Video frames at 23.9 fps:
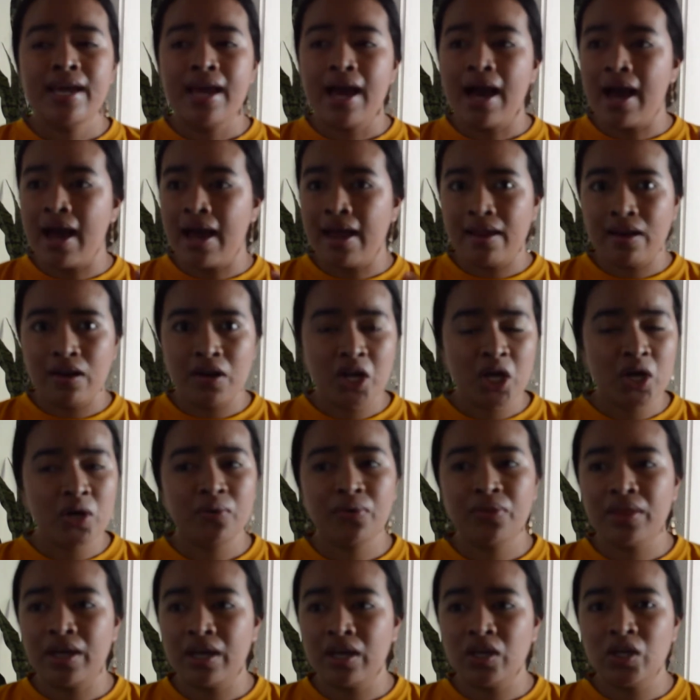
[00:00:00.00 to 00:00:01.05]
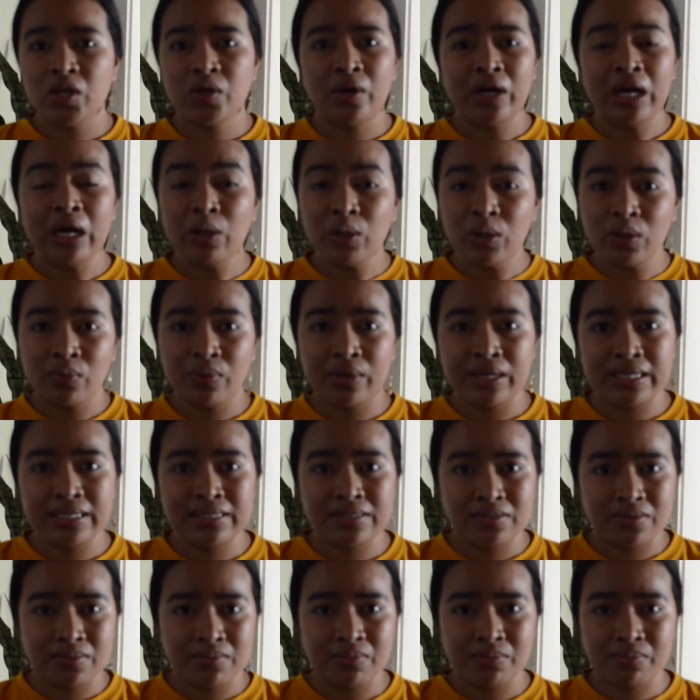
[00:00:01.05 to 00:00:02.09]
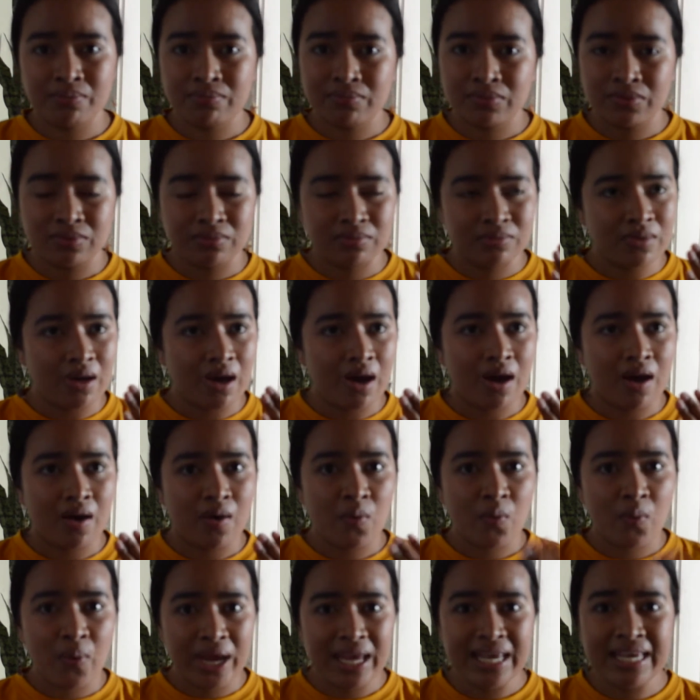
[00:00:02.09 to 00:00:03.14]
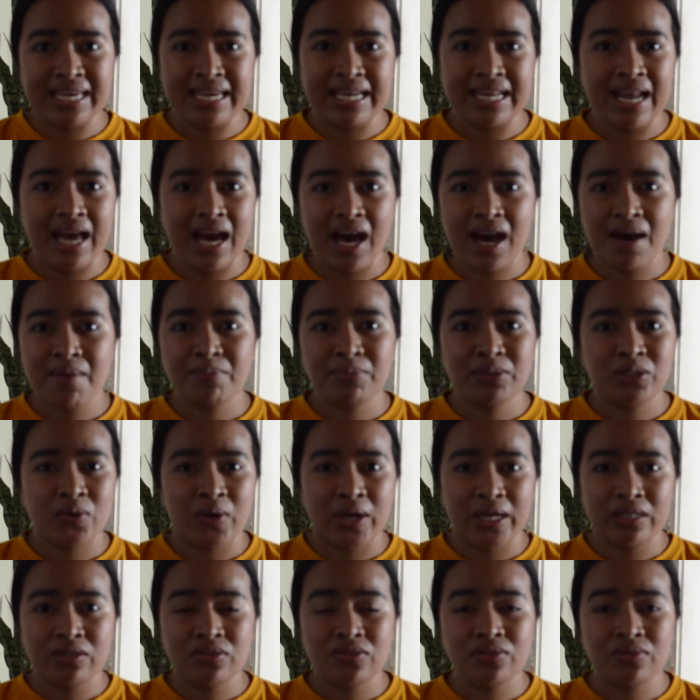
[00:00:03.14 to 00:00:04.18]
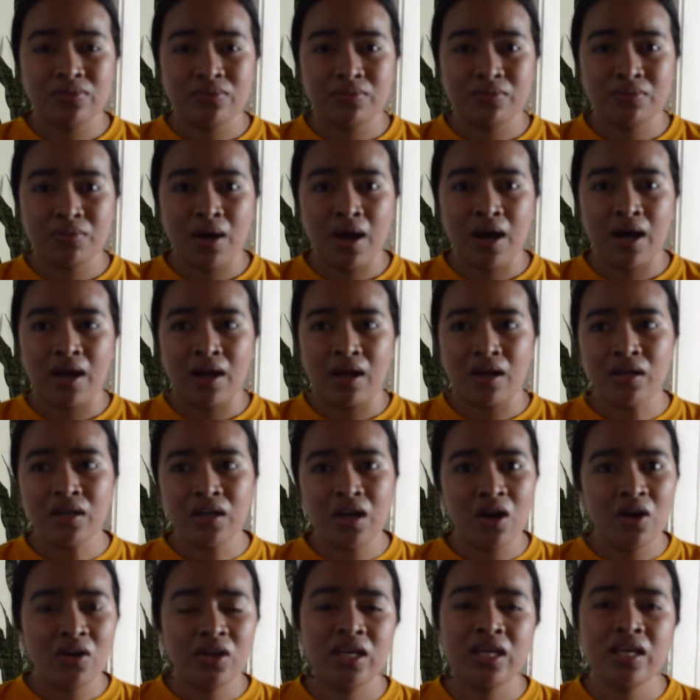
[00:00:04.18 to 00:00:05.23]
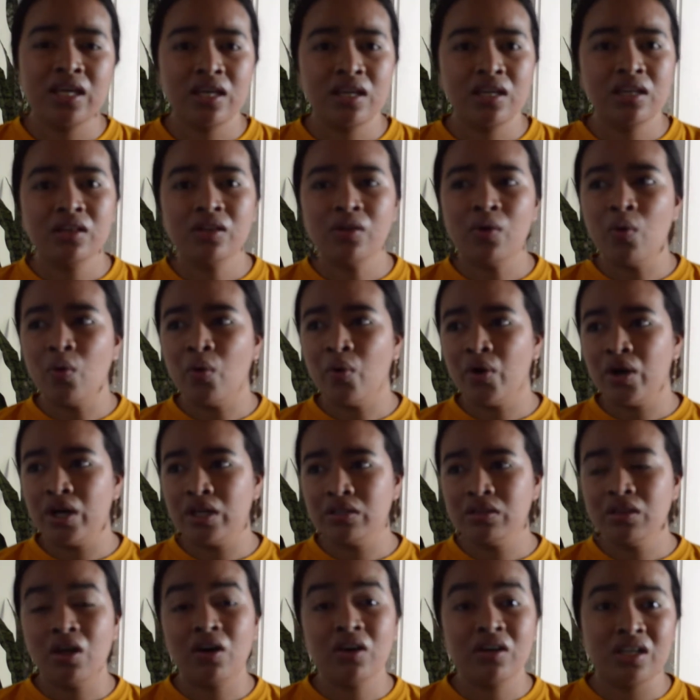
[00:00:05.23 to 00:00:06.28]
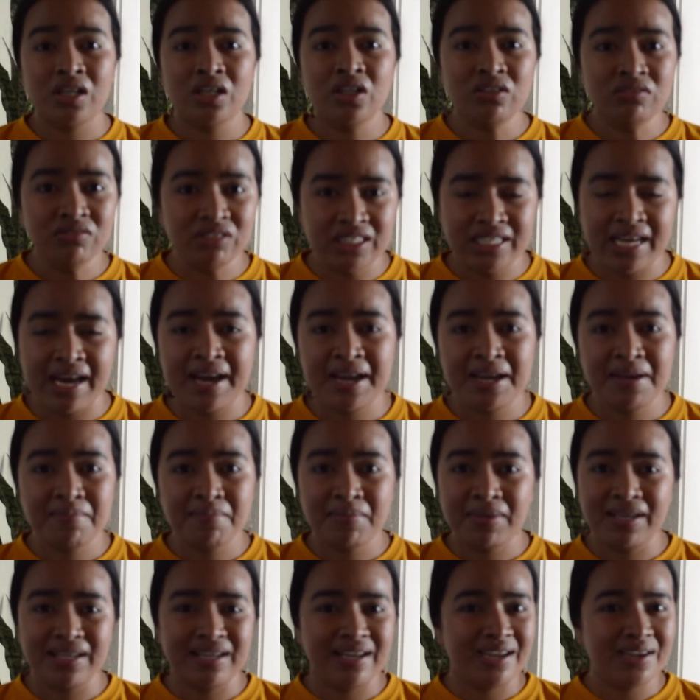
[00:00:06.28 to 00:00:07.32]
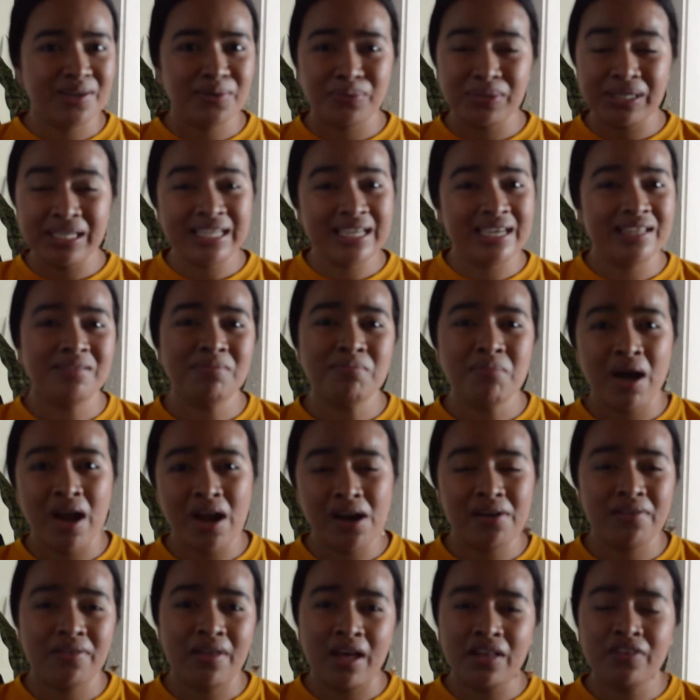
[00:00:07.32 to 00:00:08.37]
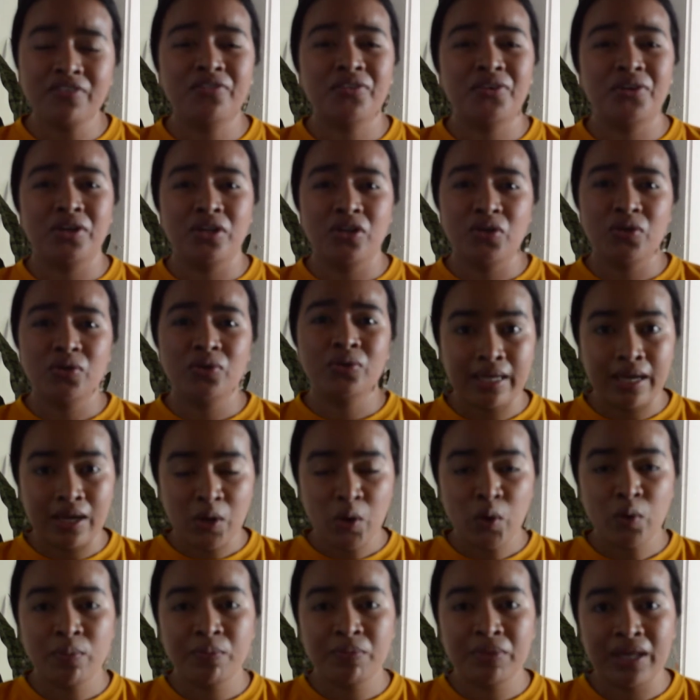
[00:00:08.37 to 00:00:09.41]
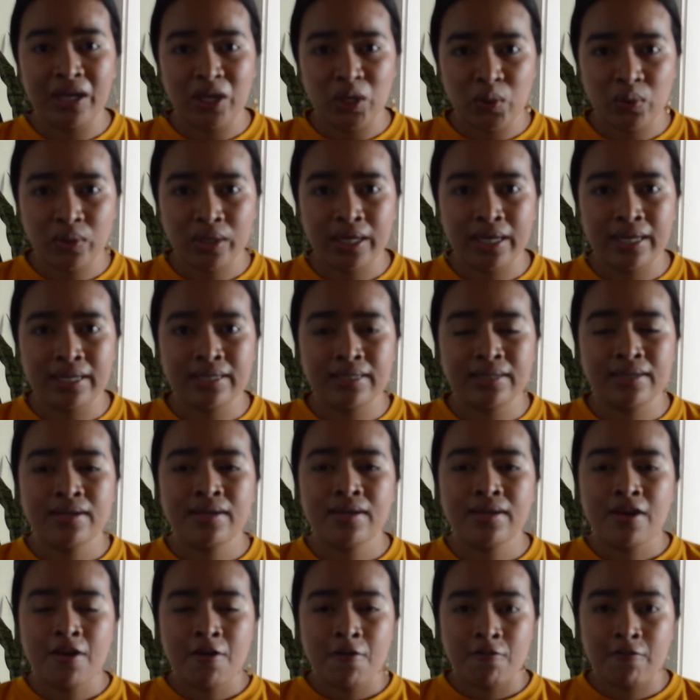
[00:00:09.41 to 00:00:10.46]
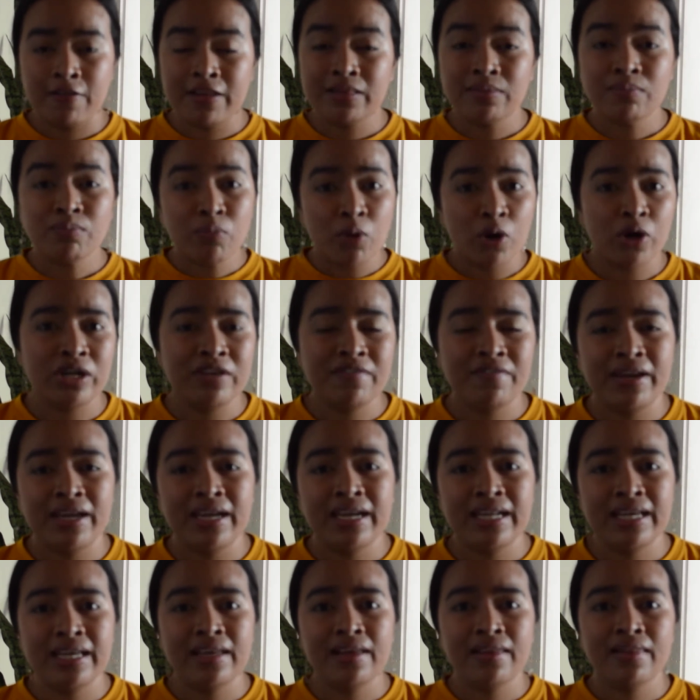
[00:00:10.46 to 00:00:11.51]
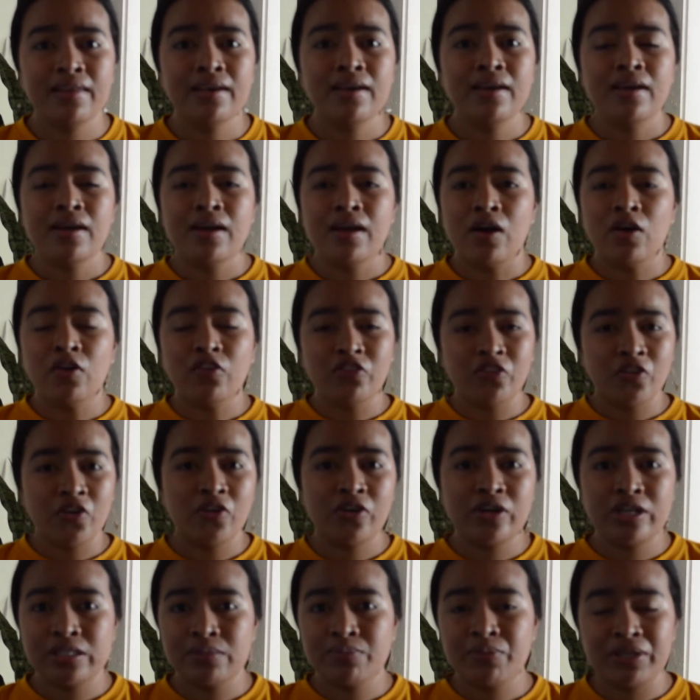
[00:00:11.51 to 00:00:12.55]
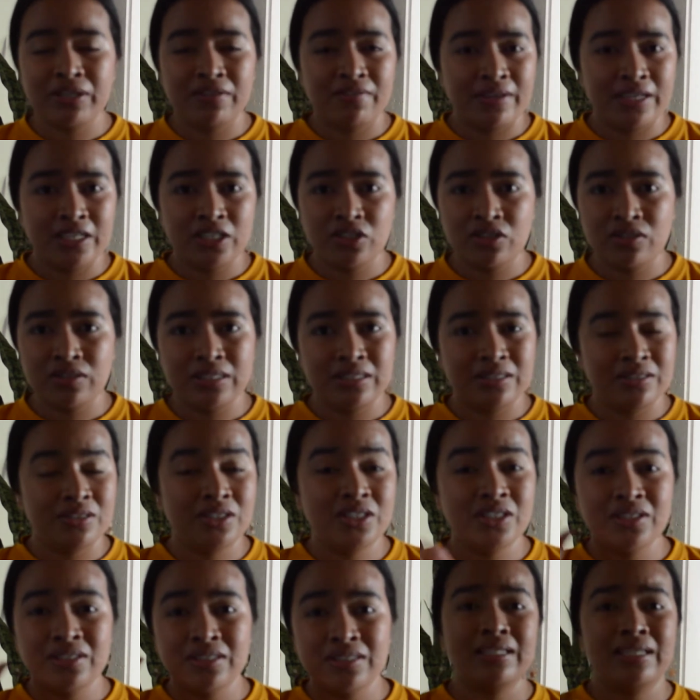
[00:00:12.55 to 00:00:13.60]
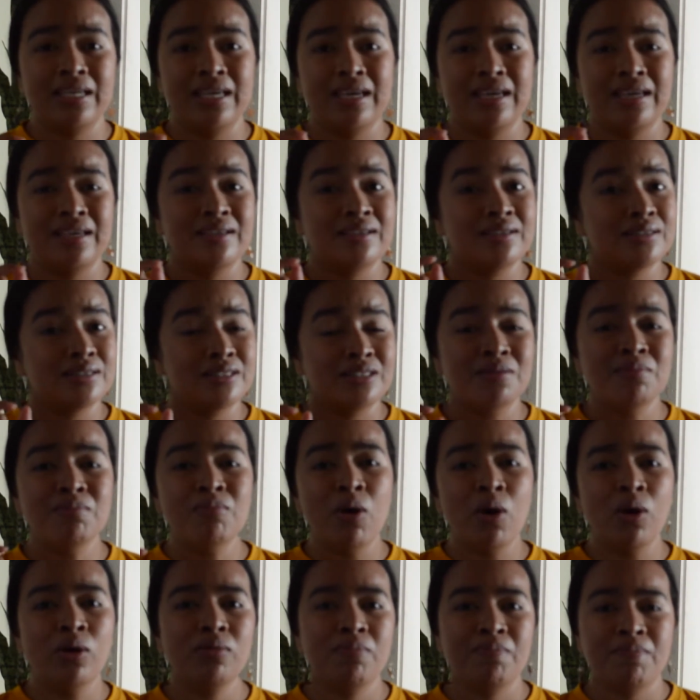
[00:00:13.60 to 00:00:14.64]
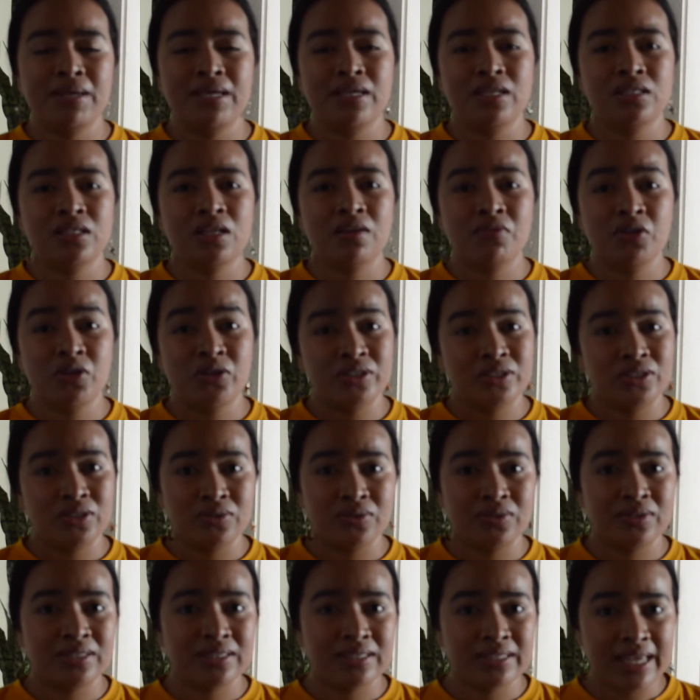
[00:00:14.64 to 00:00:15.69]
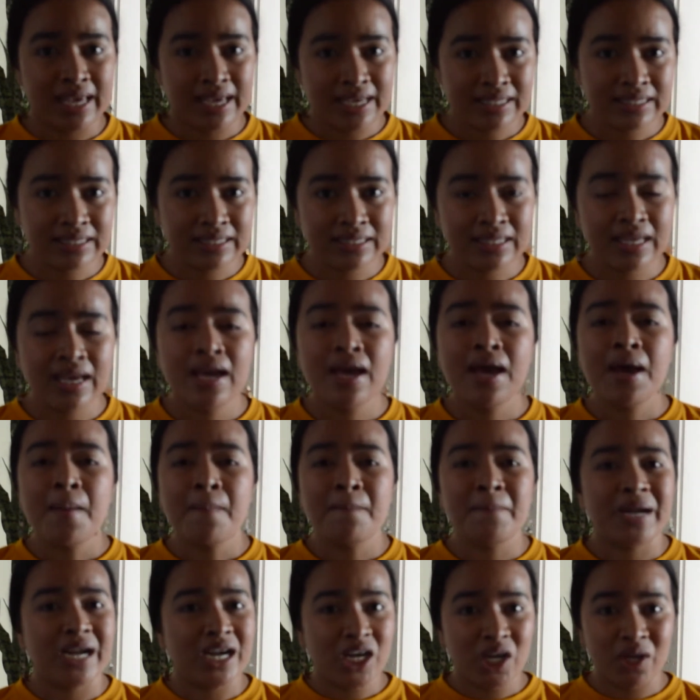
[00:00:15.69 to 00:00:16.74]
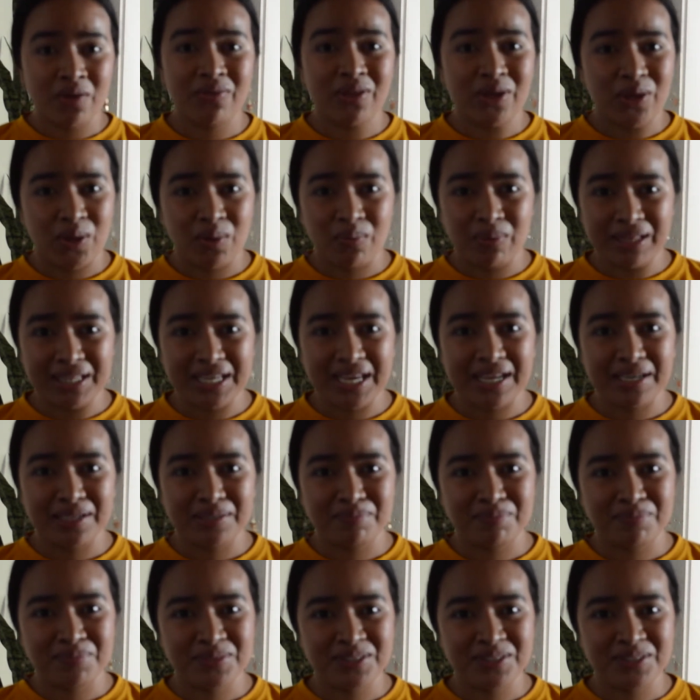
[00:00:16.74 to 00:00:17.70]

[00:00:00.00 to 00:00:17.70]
I know that you're always uh, waking up, trying to uh, clock in or logging on time, and I really admire that from you. I hope that you can feel motivated. Of course, motivation is just a small piece of your success, but I know that you will get it.